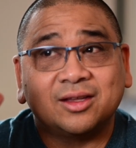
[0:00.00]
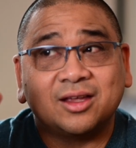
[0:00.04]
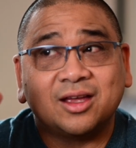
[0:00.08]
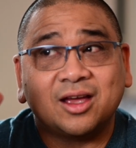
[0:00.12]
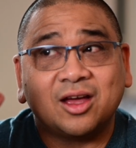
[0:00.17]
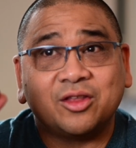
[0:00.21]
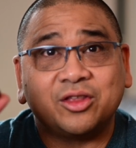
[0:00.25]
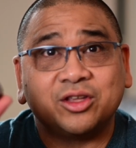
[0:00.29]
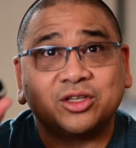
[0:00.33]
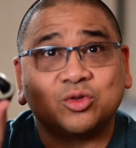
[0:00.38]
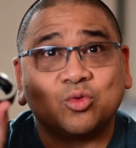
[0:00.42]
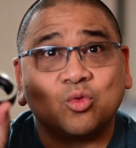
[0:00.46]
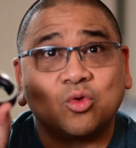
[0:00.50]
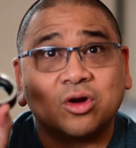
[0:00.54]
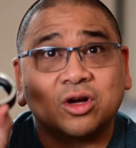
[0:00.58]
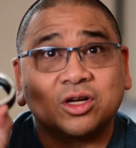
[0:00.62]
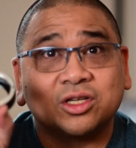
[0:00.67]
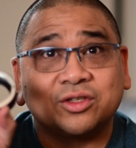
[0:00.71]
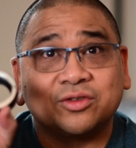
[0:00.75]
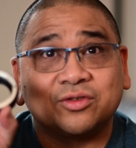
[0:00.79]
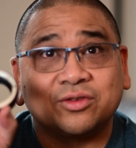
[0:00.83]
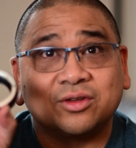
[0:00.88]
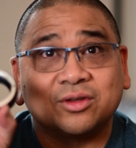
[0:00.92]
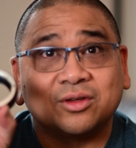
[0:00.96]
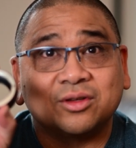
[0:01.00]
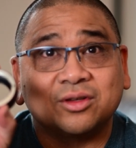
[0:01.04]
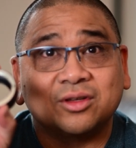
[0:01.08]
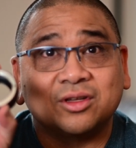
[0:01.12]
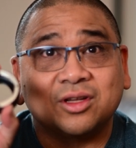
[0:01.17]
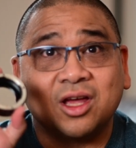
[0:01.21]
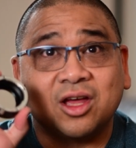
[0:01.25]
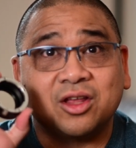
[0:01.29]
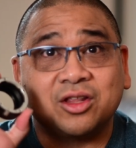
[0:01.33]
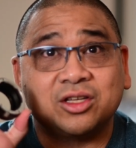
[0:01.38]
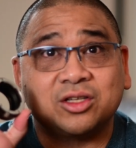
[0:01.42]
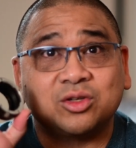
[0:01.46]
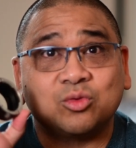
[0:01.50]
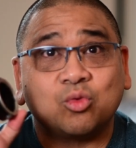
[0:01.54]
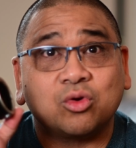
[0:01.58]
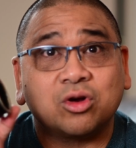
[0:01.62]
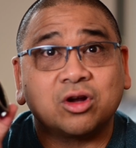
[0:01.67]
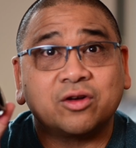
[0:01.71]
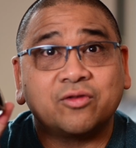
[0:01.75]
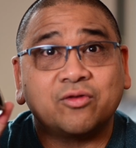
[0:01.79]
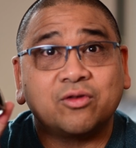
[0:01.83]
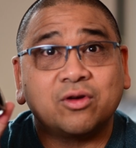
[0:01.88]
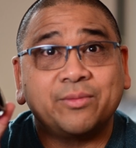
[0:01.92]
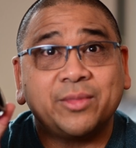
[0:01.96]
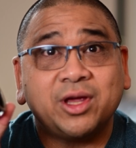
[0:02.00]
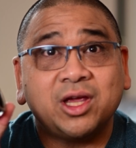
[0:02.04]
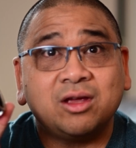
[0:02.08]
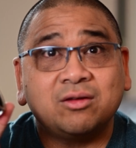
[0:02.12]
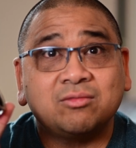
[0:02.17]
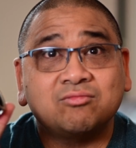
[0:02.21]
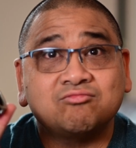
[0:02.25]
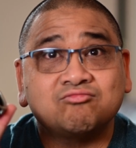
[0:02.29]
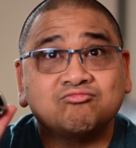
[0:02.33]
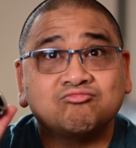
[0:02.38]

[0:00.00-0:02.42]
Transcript: how this works, how this worked for me.